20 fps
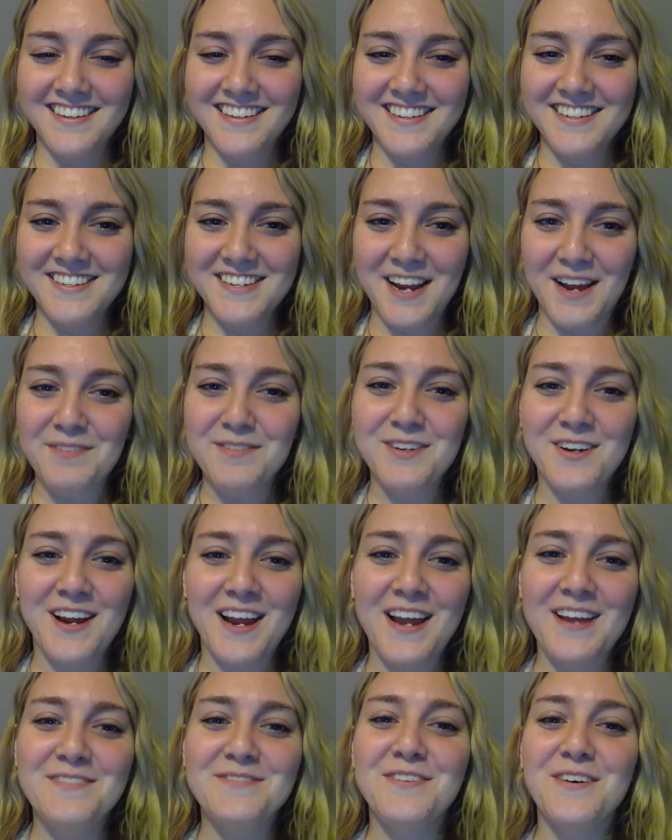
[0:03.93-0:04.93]
Chapter
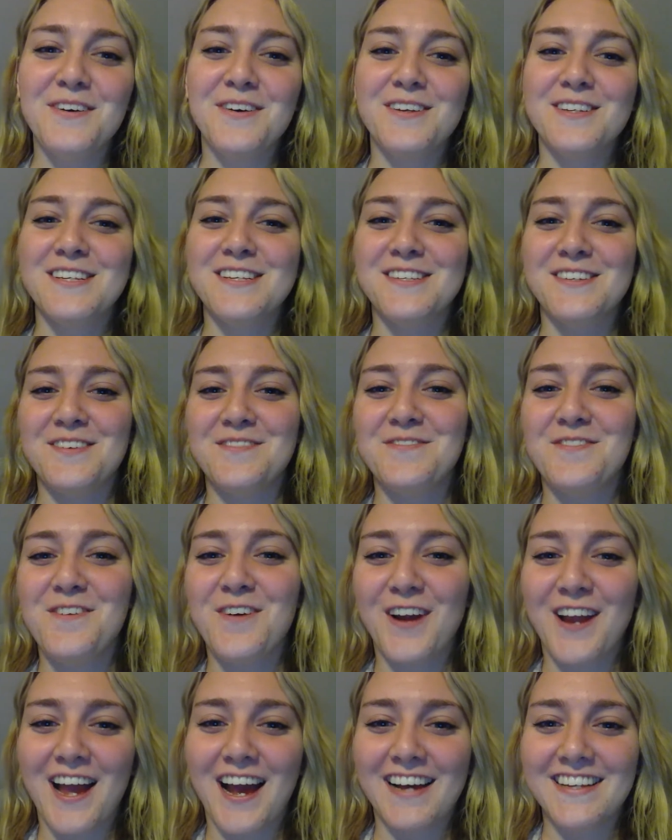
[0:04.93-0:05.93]
8 focuses on
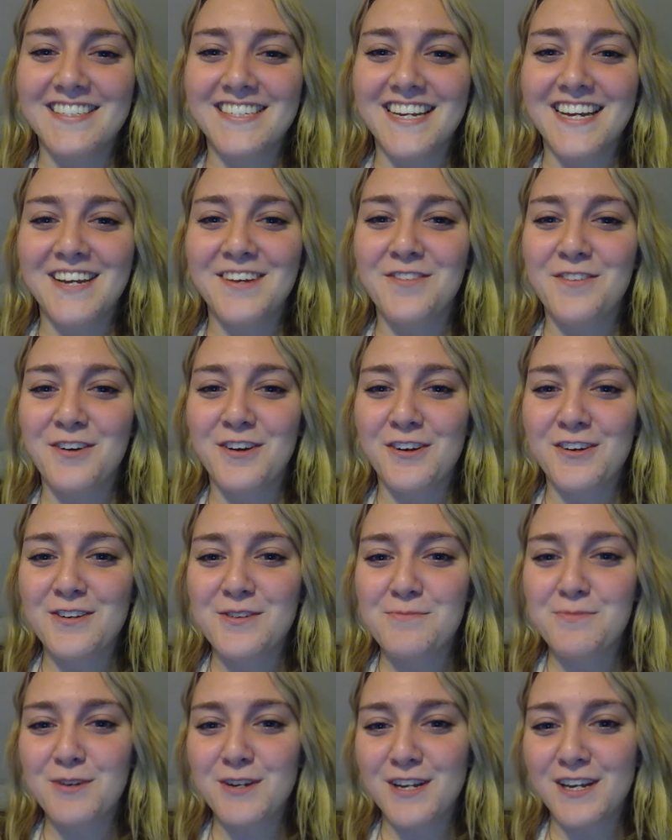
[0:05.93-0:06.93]
forecasting in order
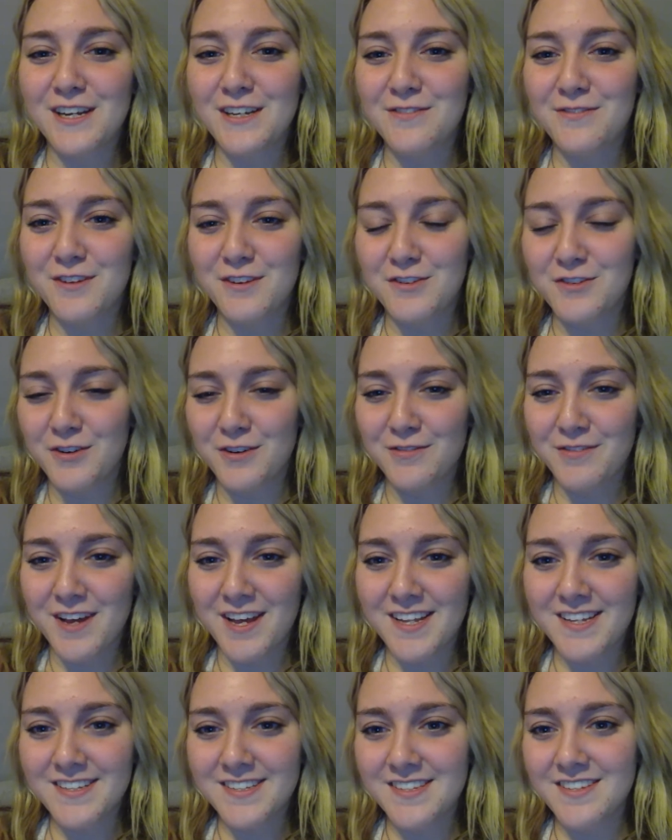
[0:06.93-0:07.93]
to predict future
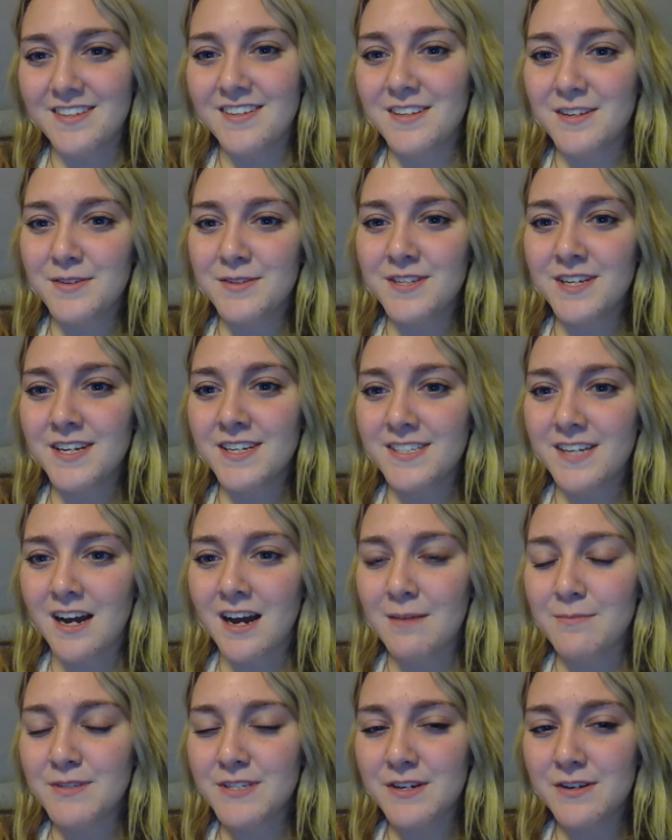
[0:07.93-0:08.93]
events. Using a
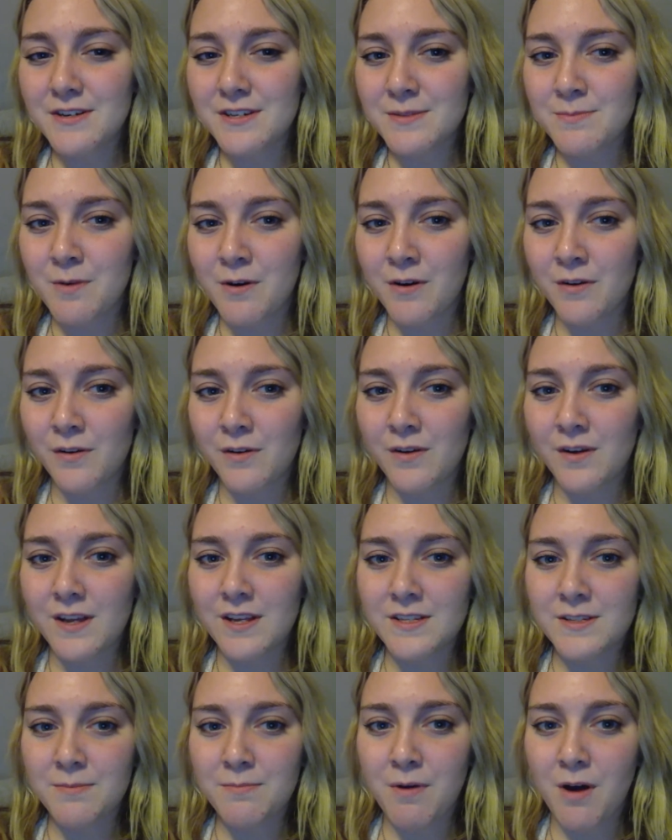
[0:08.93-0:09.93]
time series model
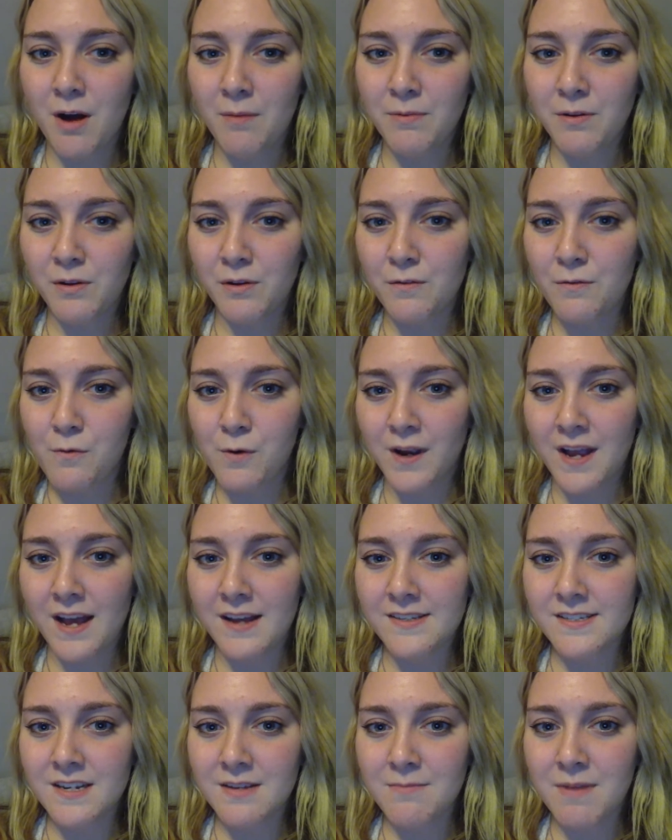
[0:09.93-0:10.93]
is a popular
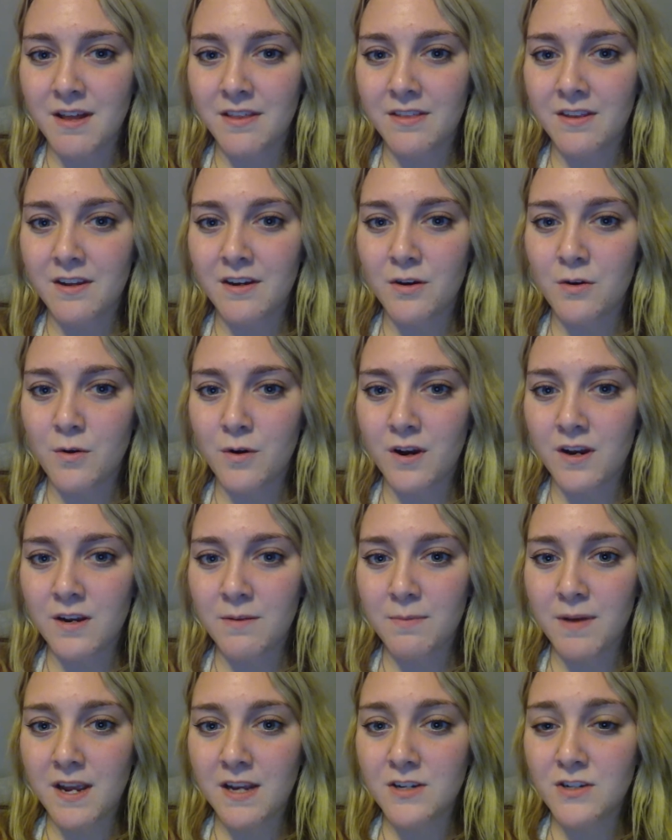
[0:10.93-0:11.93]
forecasting method according to
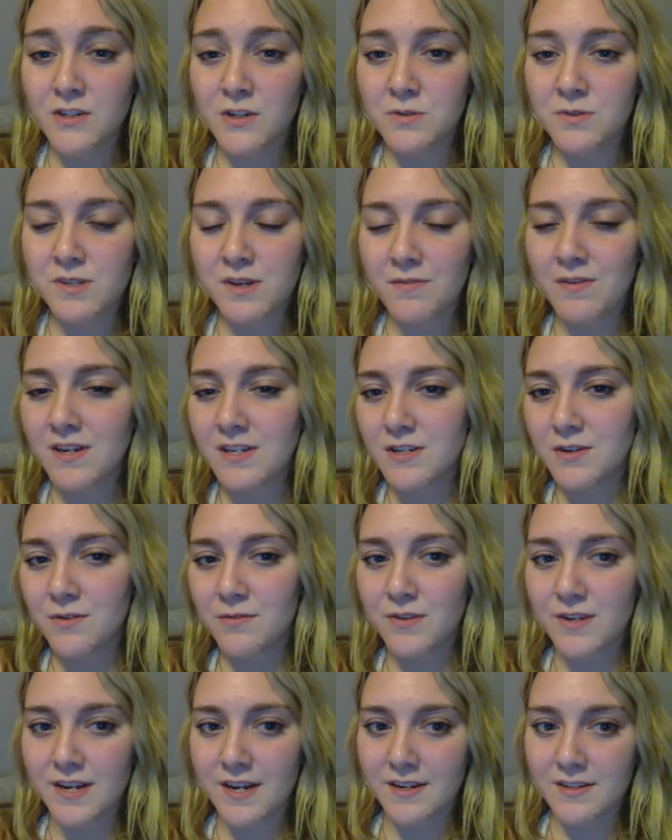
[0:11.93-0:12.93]
page 272
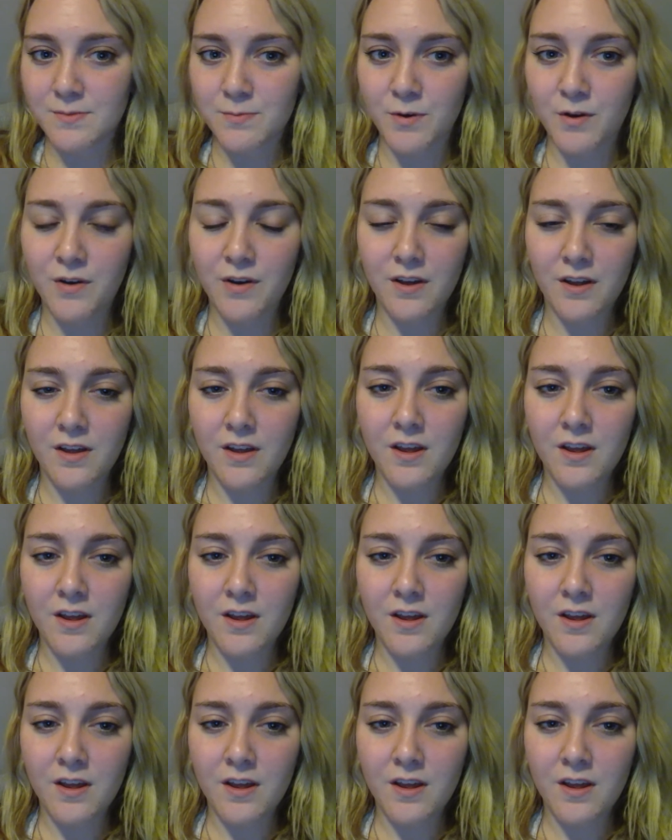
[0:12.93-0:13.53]
of the textbook.